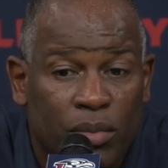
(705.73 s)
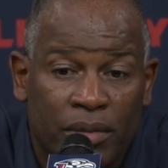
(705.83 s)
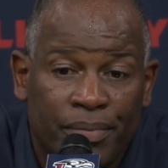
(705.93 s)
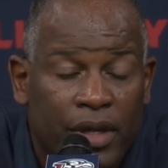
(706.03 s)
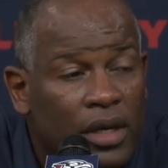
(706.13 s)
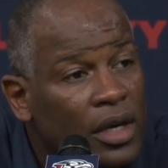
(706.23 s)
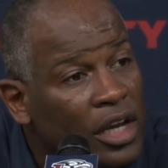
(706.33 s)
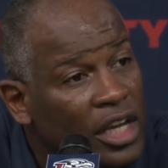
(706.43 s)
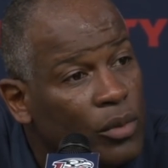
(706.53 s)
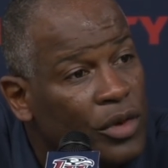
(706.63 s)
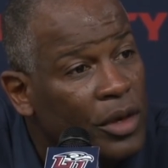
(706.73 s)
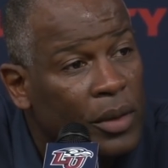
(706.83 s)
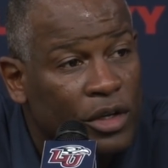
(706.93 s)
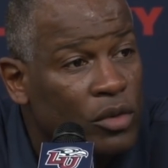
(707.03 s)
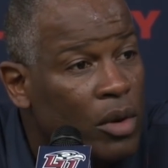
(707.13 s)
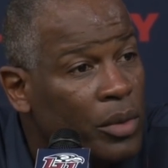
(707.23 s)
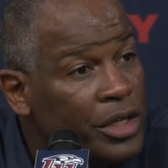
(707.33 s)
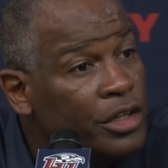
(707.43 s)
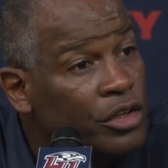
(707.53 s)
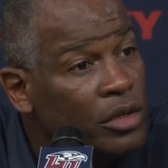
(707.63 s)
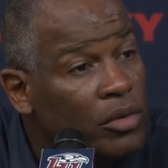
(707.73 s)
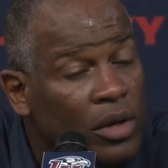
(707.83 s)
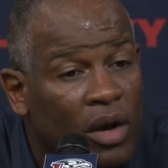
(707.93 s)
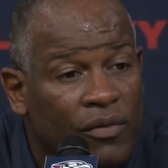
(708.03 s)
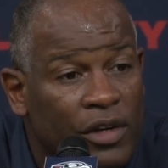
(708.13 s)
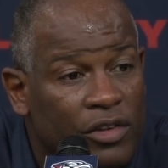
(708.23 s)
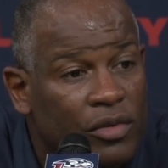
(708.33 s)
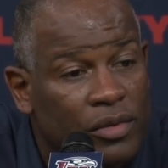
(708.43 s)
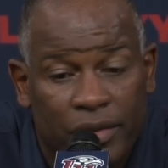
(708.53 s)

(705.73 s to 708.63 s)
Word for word: But again, we think we can do what we need to do on offense.